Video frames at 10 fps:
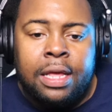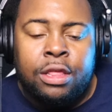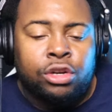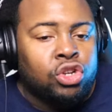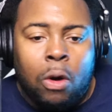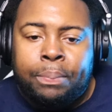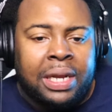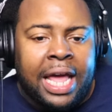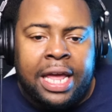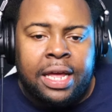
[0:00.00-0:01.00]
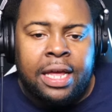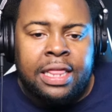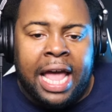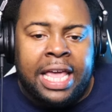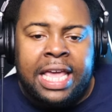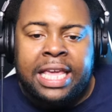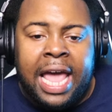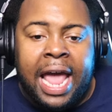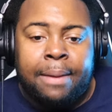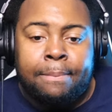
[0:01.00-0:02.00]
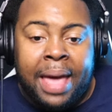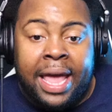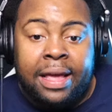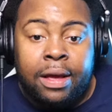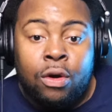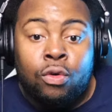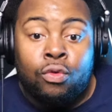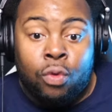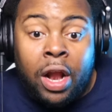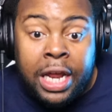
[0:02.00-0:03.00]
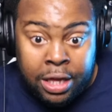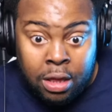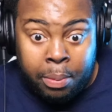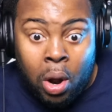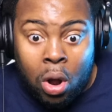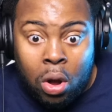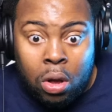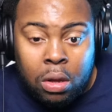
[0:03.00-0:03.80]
there's no play that he can't make running the ball.